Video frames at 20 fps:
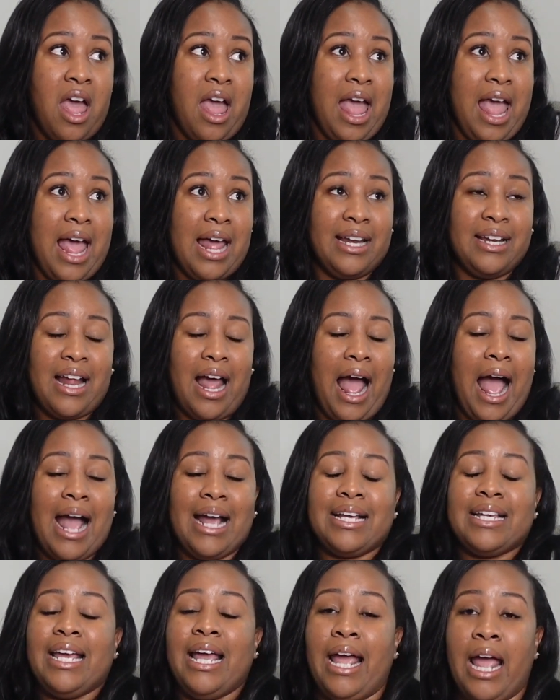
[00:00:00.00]
And
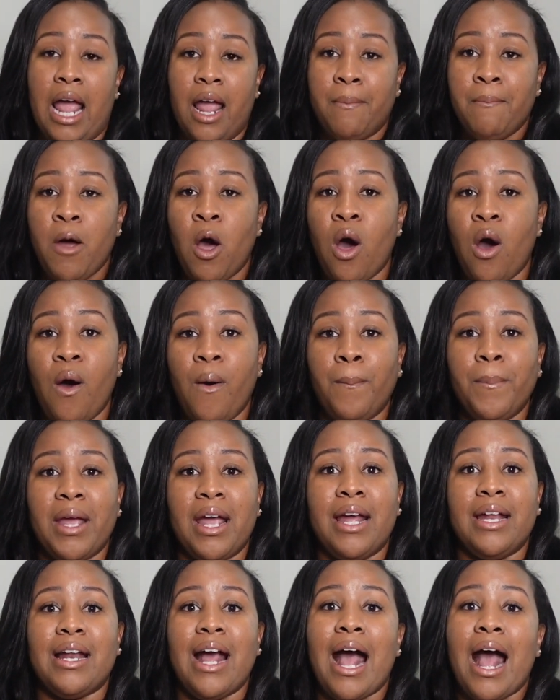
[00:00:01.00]
I came home
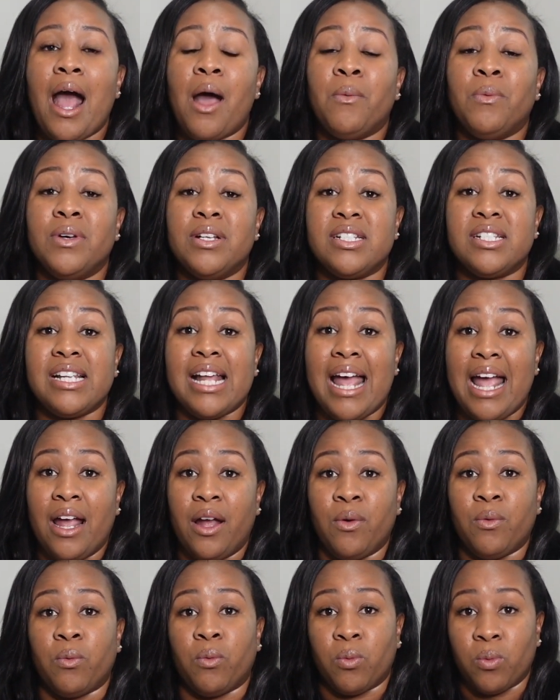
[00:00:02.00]
and I was
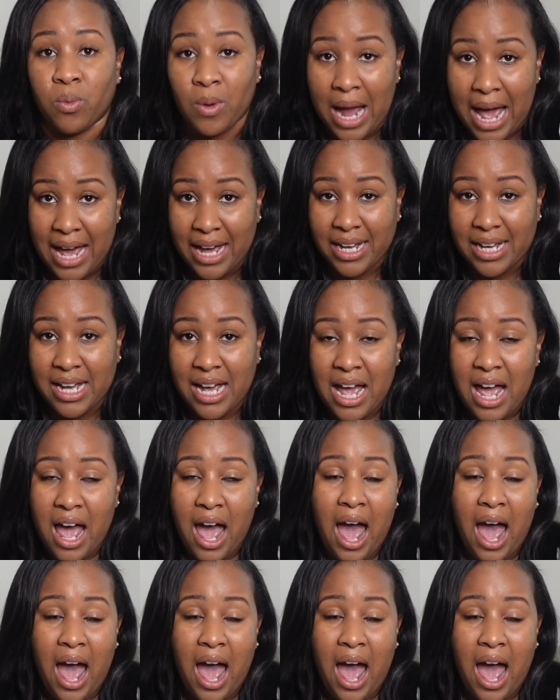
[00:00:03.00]
a wreck.